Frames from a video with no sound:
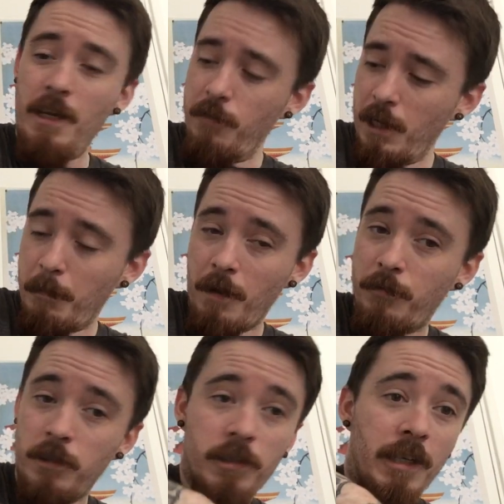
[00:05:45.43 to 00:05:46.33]
Anything
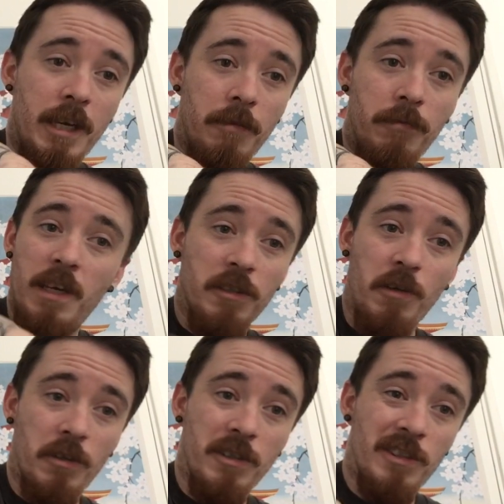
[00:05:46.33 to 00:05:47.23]
above the sleeve is
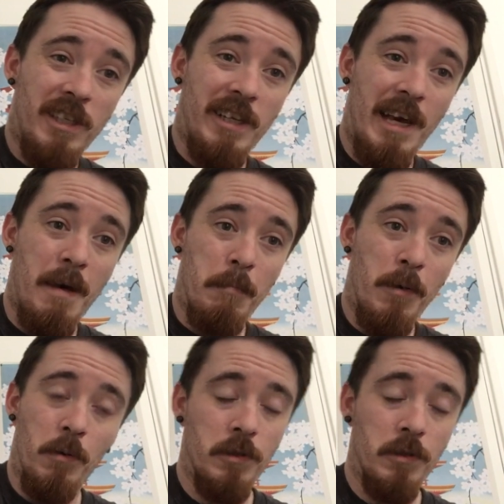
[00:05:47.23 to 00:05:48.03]
not considered a handball,